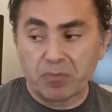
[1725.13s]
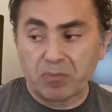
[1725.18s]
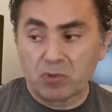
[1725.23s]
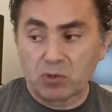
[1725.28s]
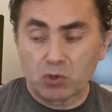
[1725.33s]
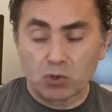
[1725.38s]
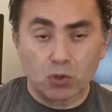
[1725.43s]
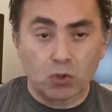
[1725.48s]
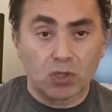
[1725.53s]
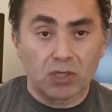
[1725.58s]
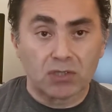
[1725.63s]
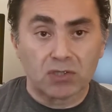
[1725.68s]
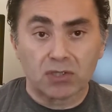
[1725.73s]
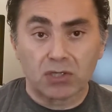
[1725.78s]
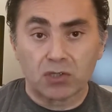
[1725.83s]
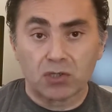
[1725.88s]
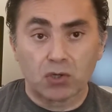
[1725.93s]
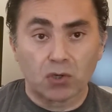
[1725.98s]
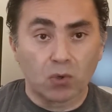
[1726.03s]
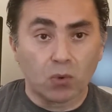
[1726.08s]
students
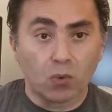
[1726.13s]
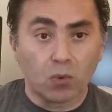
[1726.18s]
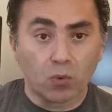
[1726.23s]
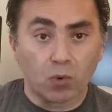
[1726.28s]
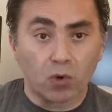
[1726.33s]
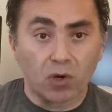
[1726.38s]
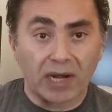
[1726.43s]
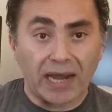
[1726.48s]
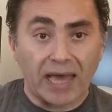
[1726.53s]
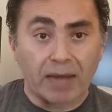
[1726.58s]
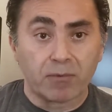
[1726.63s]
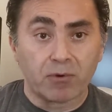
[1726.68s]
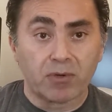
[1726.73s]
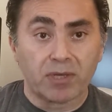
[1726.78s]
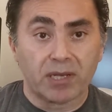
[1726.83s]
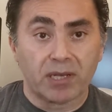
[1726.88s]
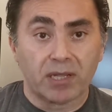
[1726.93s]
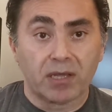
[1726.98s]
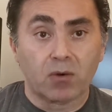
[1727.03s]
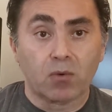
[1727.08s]
that you're
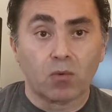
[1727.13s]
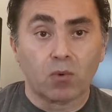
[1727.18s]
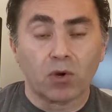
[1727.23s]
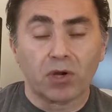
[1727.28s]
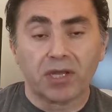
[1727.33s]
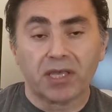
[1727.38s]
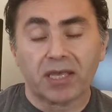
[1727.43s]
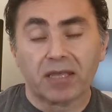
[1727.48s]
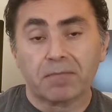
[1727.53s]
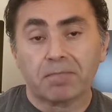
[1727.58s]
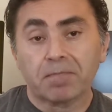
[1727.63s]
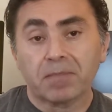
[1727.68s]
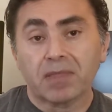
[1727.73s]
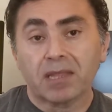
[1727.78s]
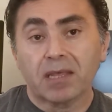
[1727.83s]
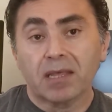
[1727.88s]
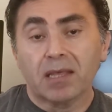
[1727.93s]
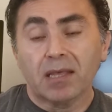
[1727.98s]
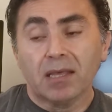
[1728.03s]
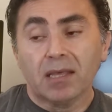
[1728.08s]
collaborating and working,
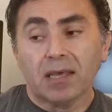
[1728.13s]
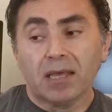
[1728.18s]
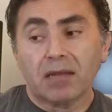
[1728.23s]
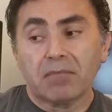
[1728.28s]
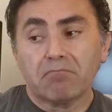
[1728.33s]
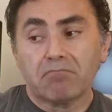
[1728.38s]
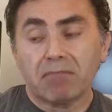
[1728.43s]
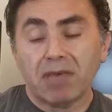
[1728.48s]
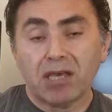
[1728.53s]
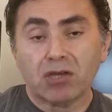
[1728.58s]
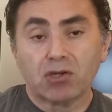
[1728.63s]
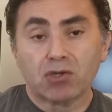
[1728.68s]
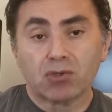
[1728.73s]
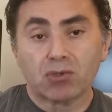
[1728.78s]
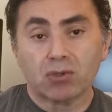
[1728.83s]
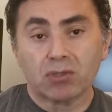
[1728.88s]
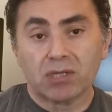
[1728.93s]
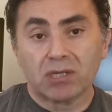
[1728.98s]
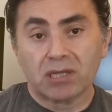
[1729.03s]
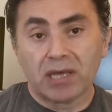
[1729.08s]
and make
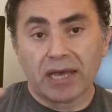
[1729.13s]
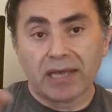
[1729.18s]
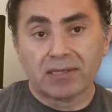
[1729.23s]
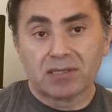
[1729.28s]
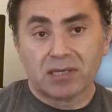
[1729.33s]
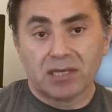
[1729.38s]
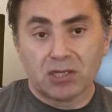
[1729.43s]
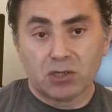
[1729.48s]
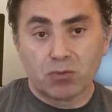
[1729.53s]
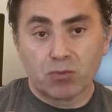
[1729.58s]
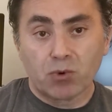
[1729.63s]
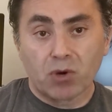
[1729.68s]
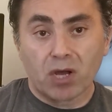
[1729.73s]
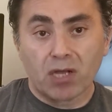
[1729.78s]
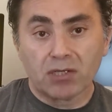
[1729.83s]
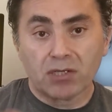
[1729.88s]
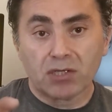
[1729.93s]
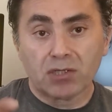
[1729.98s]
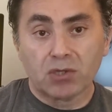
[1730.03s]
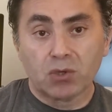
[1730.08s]
sure that as each
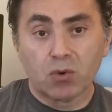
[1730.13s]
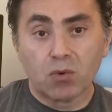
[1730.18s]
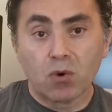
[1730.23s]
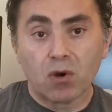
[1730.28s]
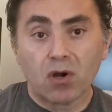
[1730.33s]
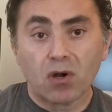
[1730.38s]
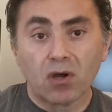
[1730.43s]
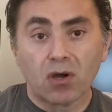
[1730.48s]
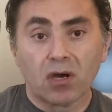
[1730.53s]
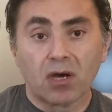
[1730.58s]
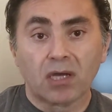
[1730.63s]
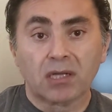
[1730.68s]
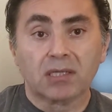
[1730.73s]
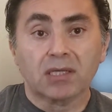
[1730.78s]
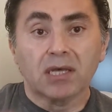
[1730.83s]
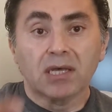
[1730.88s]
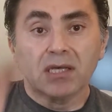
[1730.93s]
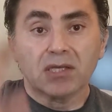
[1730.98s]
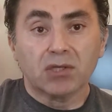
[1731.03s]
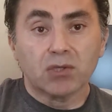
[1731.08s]
project you work
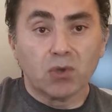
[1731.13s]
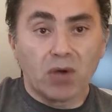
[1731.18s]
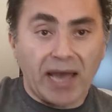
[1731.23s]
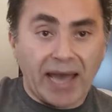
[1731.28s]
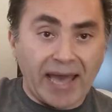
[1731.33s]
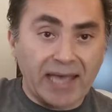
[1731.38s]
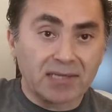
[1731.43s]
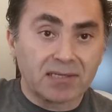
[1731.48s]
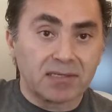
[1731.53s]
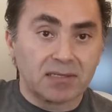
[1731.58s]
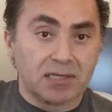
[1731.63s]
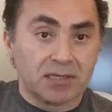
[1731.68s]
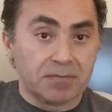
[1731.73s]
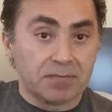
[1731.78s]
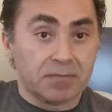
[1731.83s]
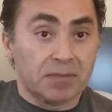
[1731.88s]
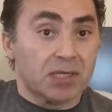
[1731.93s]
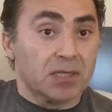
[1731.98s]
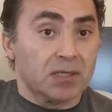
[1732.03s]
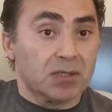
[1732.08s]
on, you ask
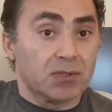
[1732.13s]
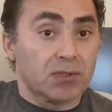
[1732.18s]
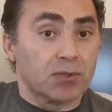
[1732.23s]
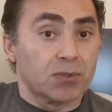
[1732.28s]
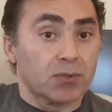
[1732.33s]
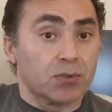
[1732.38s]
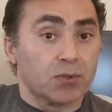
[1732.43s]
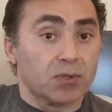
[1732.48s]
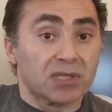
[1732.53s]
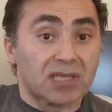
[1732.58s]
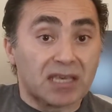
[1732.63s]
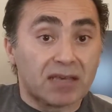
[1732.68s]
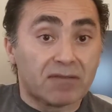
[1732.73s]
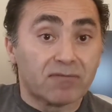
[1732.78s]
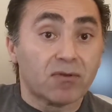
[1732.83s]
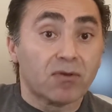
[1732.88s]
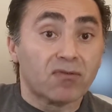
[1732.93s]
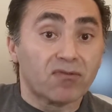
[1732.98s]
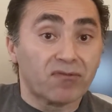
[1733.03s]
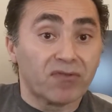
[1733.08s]
them to
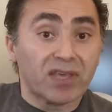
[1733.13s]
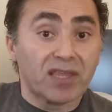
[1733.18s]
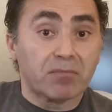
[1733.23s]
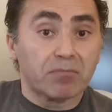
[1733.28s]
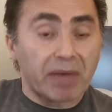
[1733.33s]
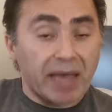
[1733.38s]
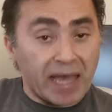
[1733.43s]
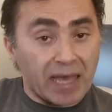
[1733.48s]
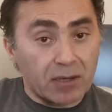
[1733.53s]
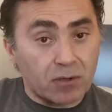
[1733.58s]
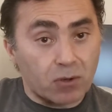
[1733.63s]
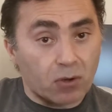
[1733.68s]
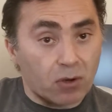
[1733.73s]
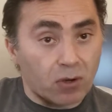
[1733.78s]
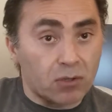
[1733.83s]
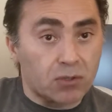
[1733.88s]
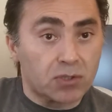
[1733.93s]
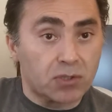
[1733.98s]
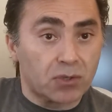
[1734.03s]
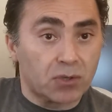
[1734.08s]
give you feedback
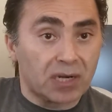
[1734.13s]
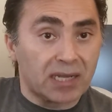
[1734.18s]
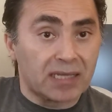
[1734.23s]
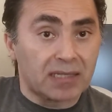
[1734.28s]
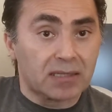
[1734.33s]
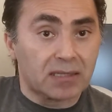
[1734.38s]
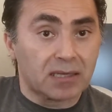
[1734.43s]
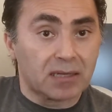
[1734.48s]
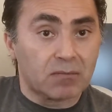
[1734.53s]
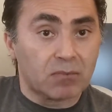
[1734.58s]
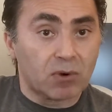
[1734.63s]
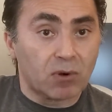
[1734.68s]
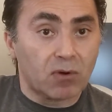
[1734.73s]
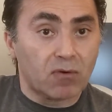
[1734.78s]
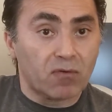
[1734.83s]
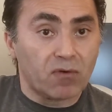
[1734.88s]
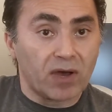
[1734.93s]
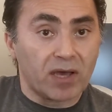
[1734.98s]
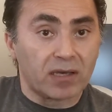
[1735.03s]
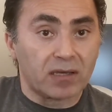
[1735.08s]
on your LinkedIn
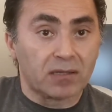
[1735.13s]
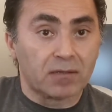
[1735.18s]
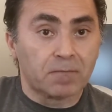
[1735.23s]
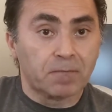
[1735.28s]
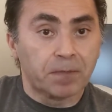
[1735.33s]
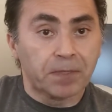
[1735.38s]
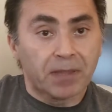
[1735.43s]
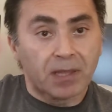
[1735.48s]
profile.